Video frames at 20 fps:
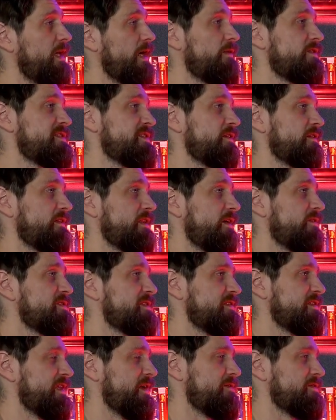
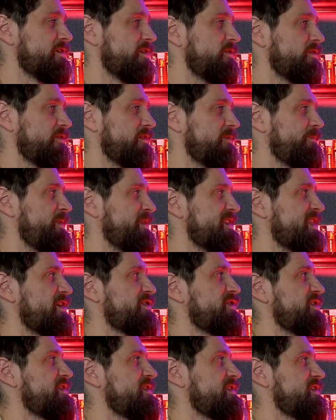The
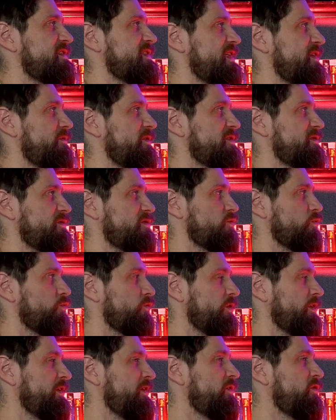possession sequence was
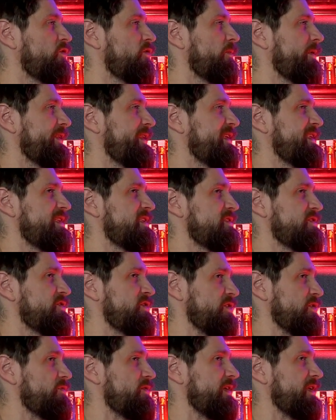really cool, but they didn't
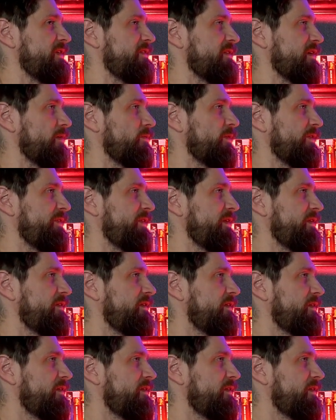do anything with it.